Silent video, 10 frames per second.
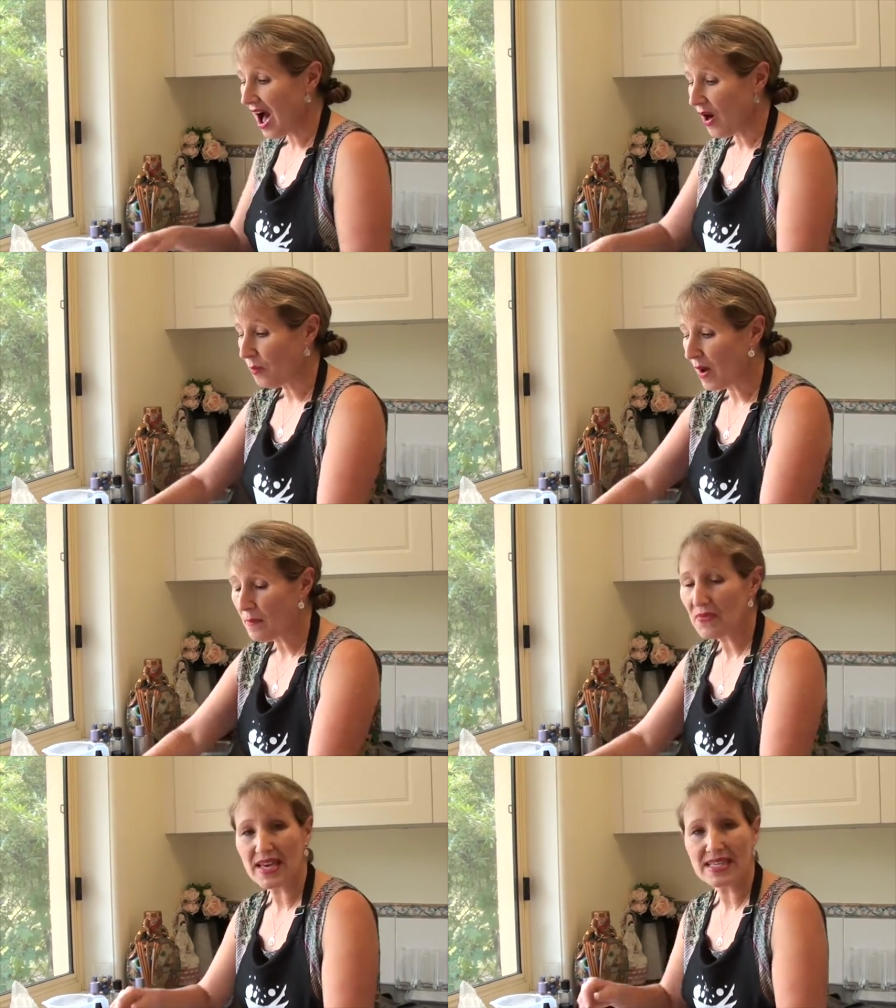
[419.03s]
I'll
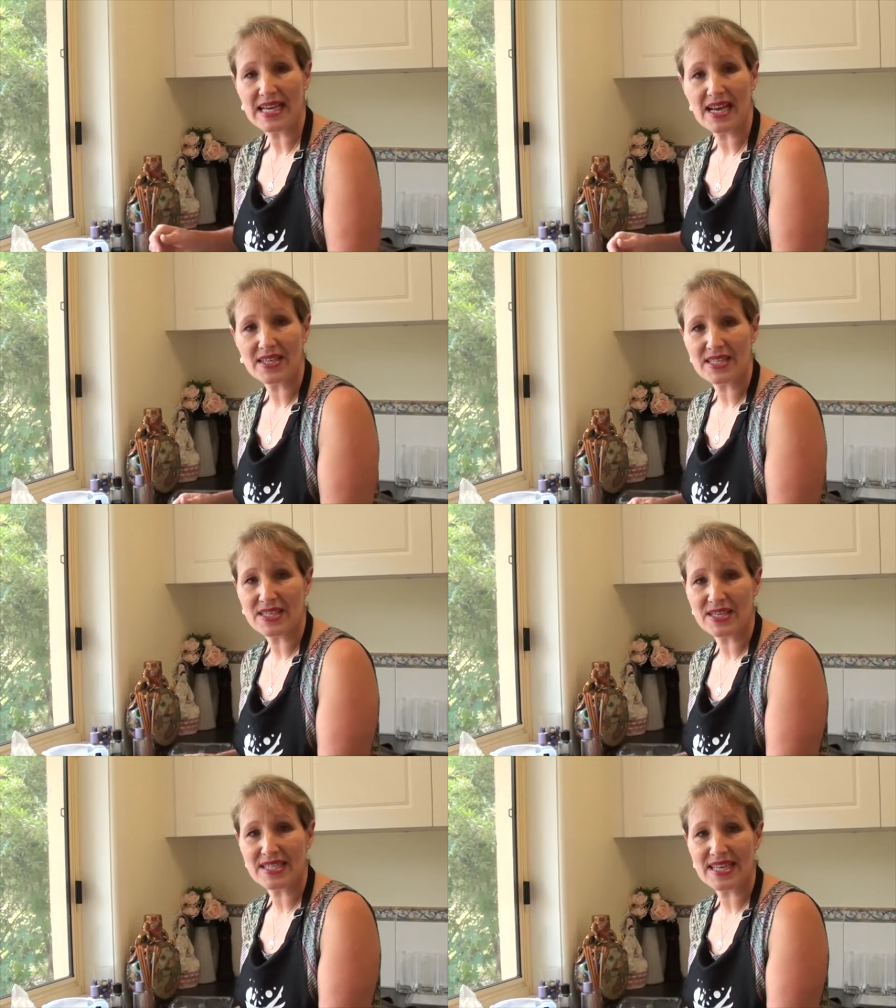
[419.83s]
pop these out as
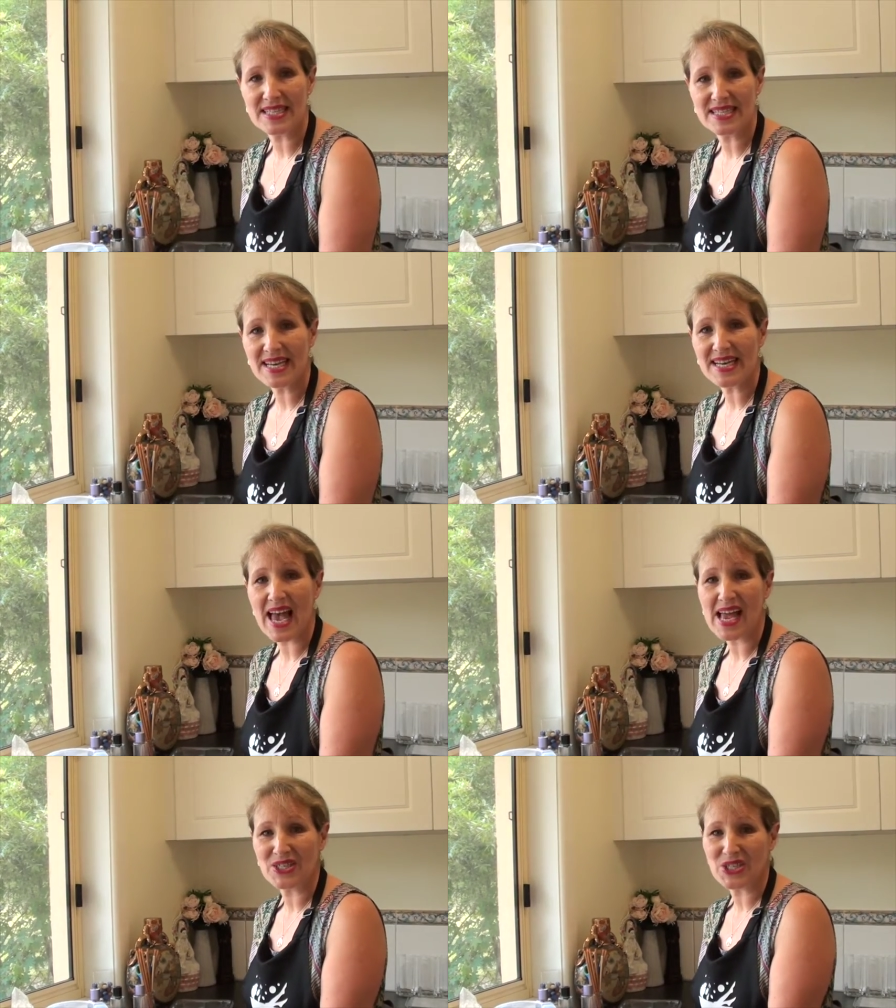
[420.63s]
soon as they're set
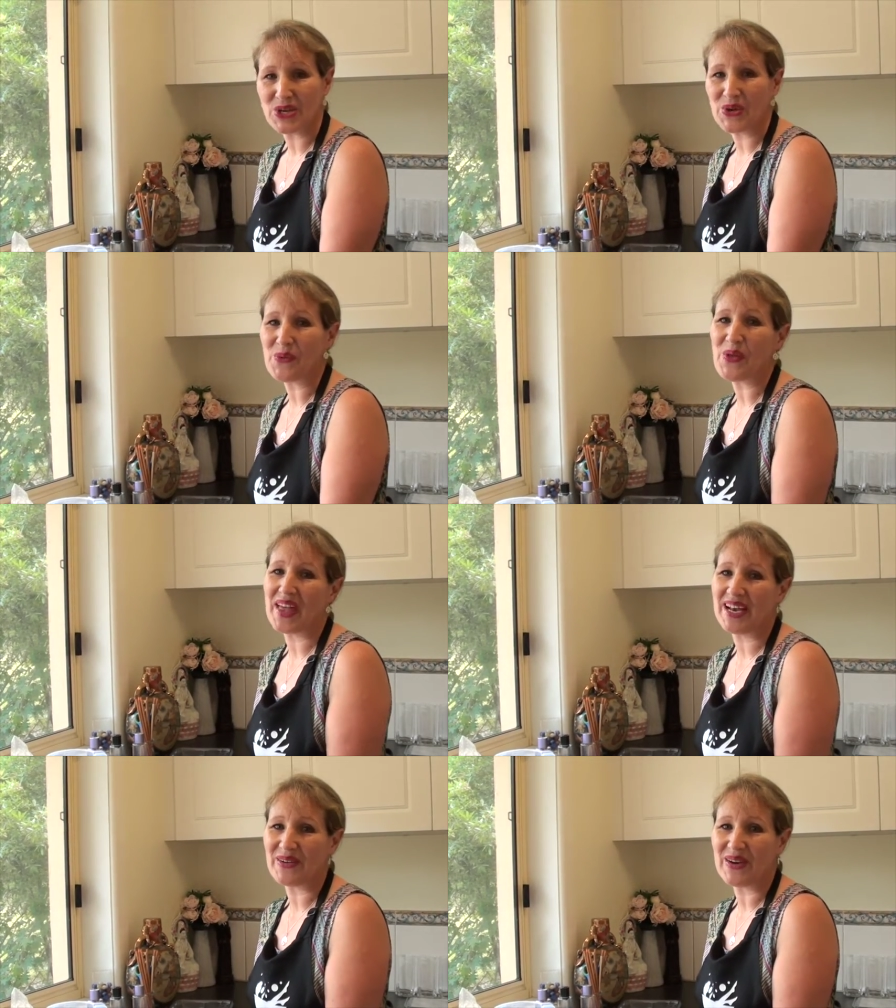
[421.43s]
and show you what
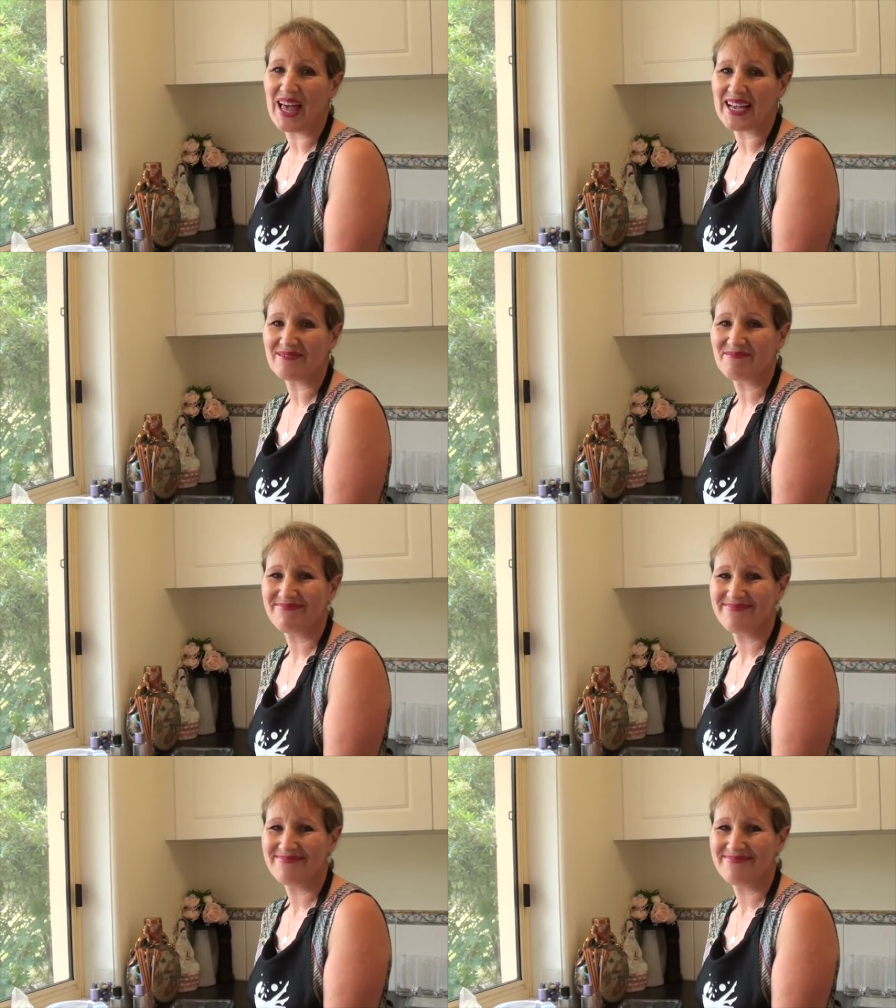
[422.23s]
they look like.